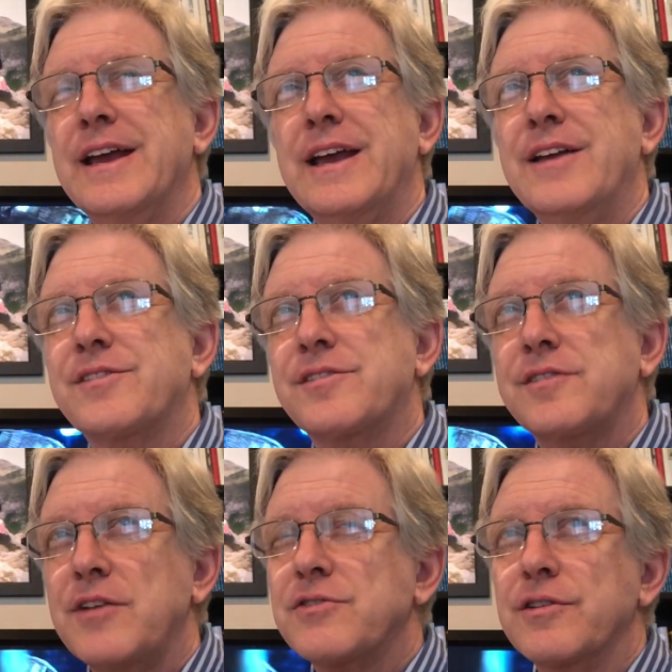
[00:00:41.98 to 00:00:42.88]
It's
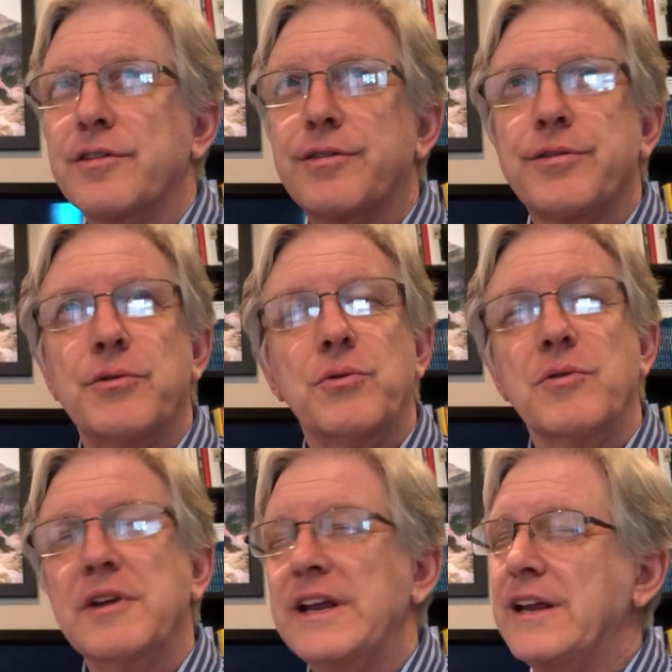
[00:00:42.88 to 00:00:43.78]
such a
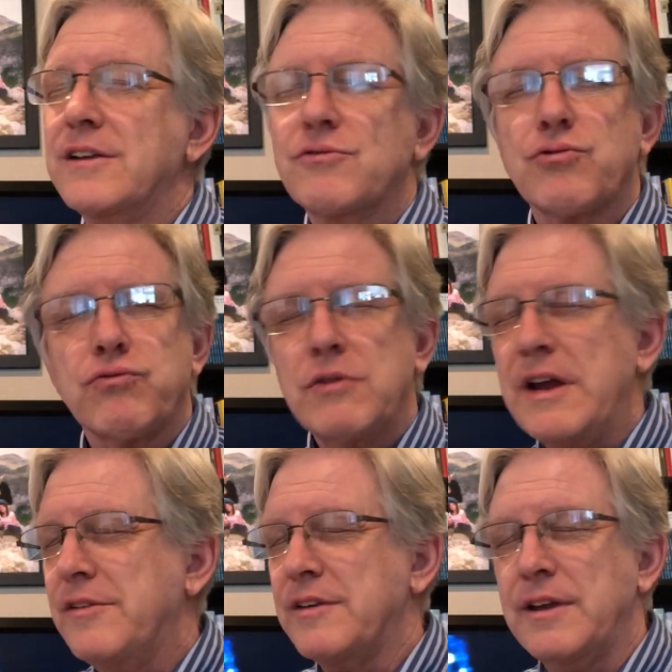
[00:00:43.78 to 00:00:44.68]
thorny,
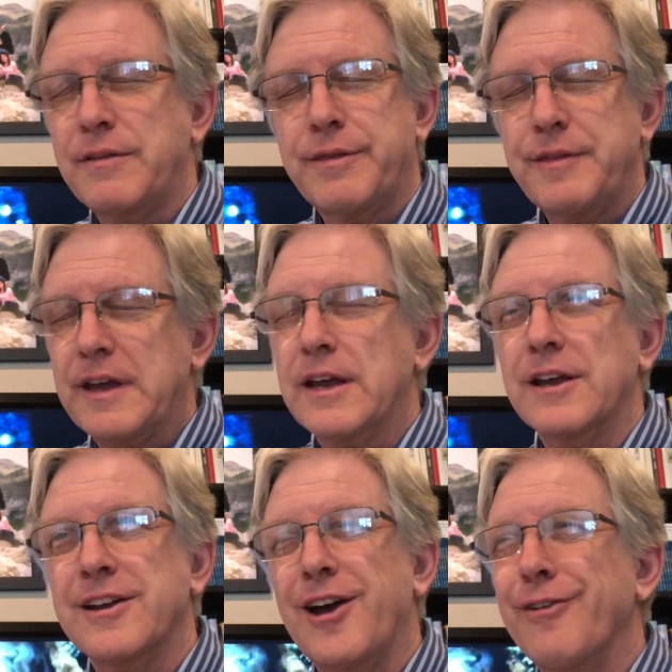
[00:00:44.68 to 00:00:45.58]
crazy
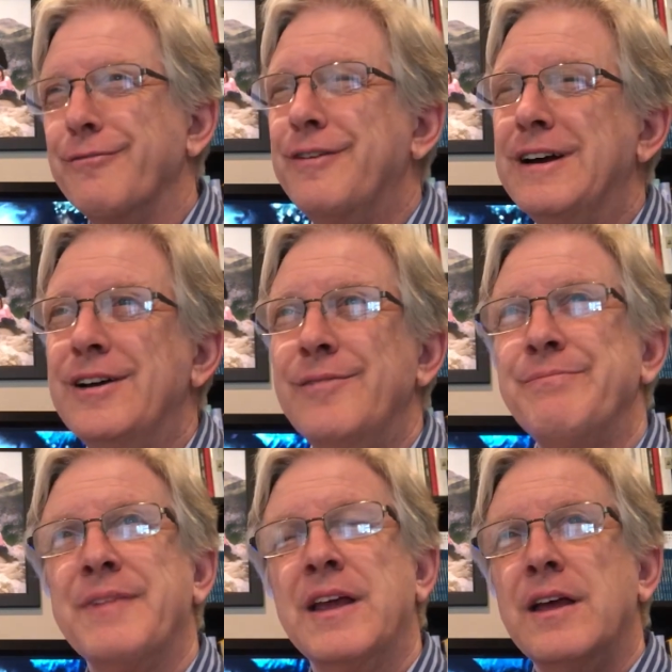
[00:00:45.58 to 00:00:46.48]
thicket of
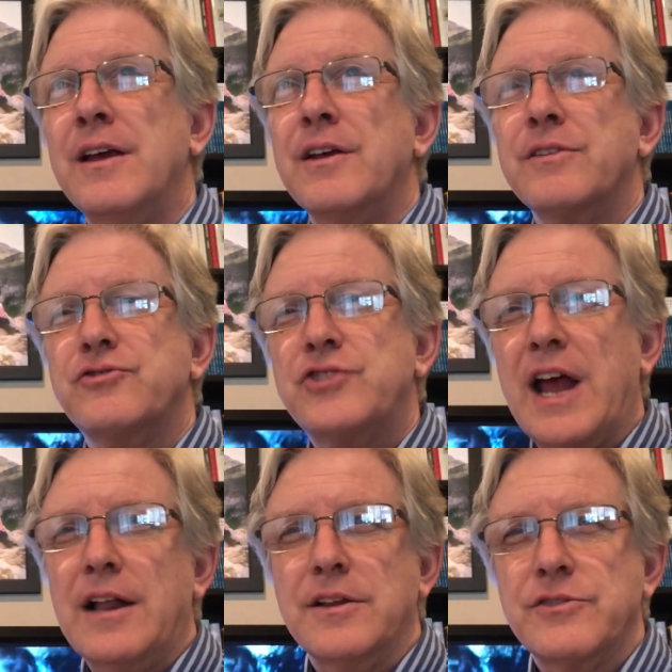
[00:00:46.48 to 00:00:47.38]

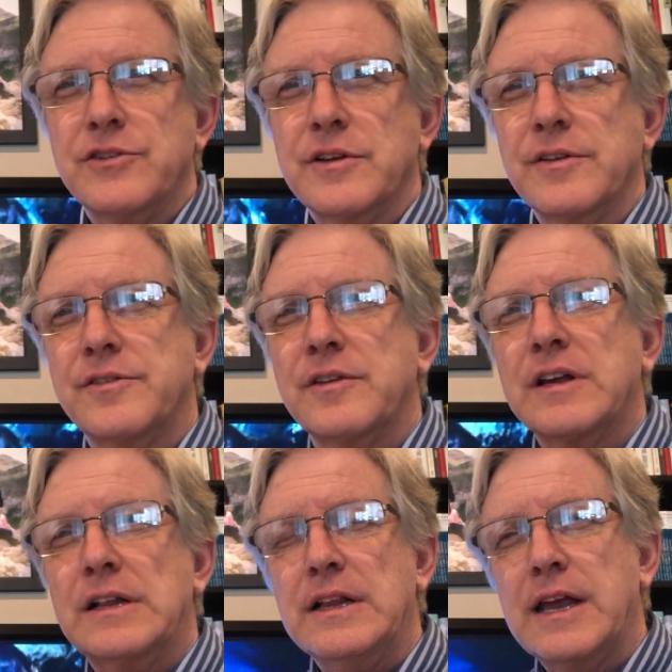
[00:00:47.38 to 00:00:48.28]
challenges,
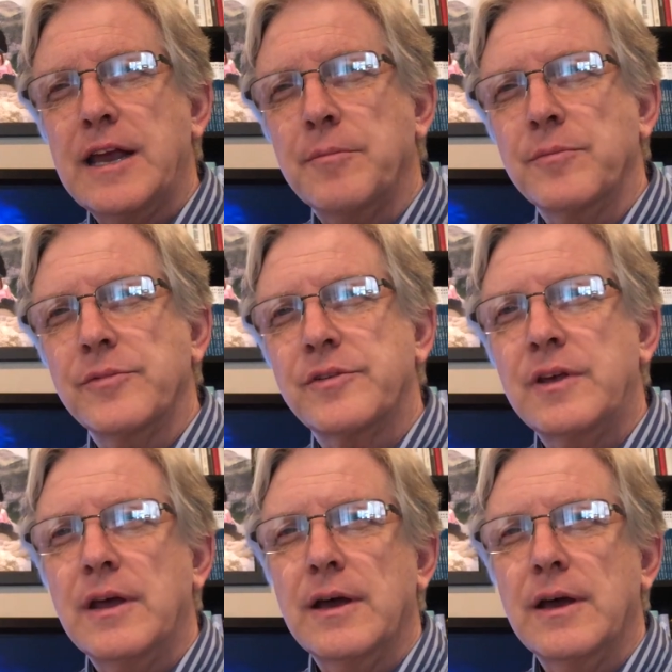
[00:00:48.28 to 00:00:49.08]
claims,